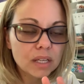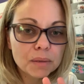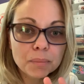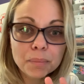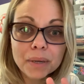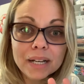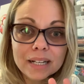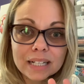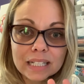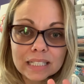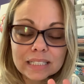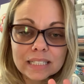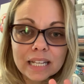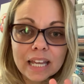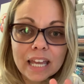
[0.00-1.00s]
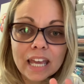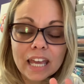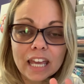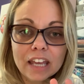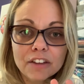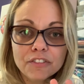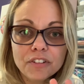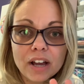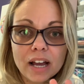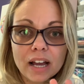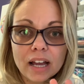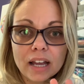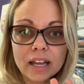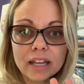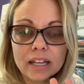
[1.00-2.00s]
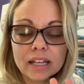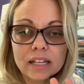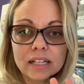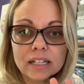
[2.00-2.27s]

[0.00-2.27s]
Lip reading: But if I